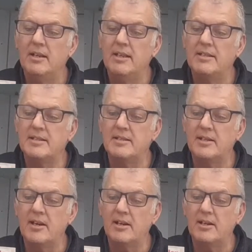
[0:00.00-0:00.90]
This is a
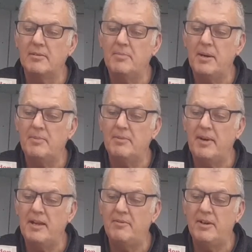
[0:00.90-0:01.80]
dark pepper
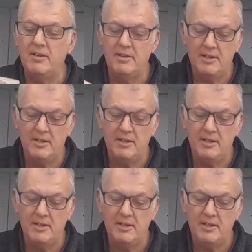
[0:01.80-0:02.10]
flavour.